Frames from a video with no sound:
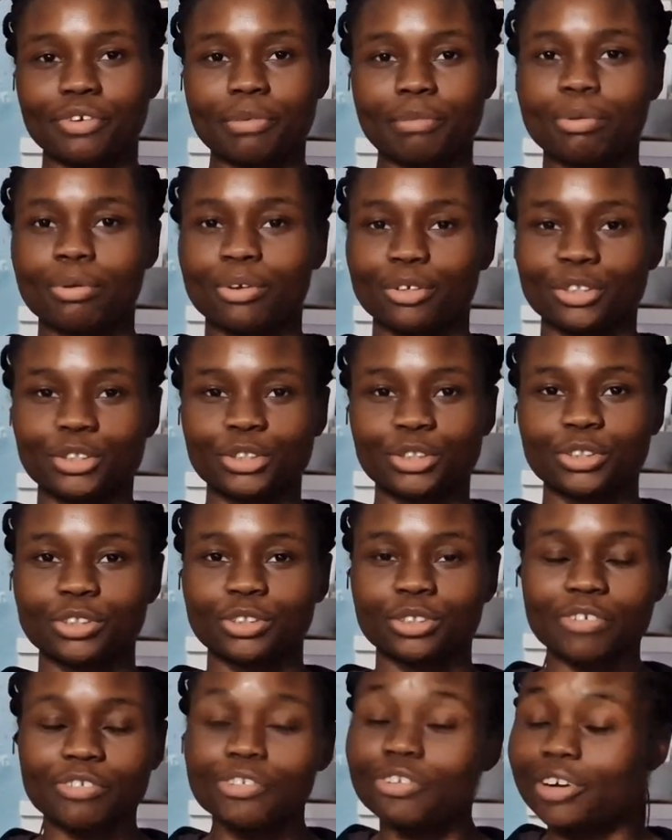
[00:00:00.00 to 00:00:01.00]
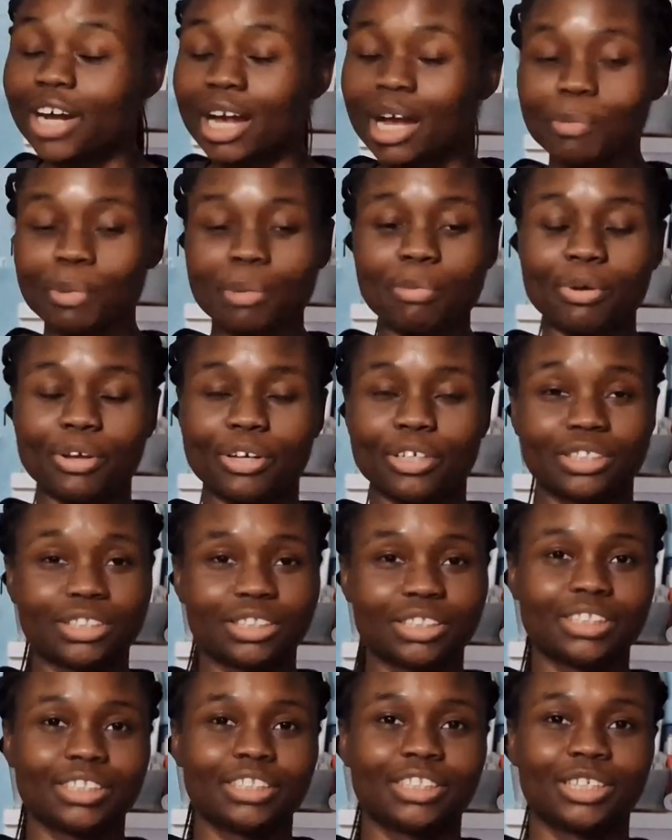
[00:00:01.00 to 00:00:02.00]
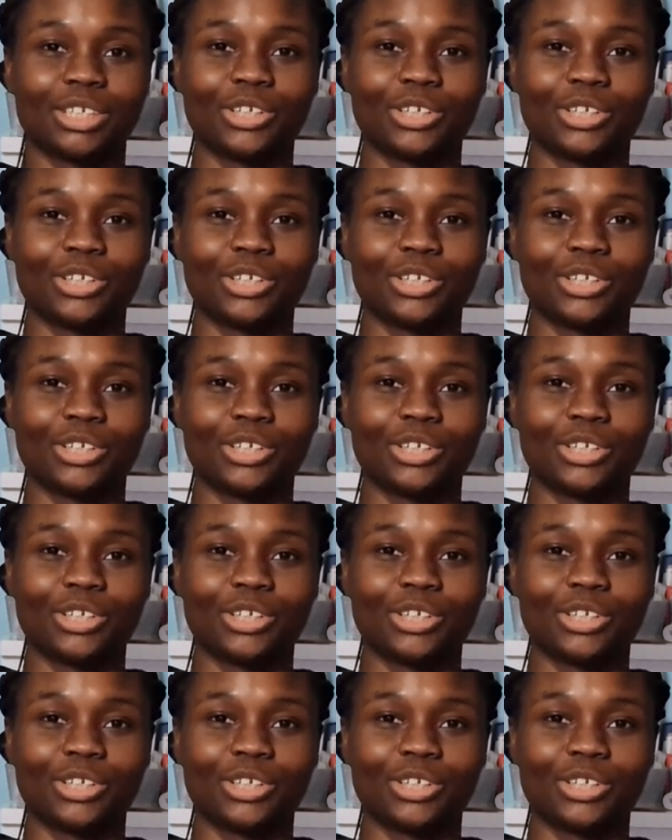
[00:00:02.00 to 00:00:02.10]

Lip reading: And plus, if you're a happy person,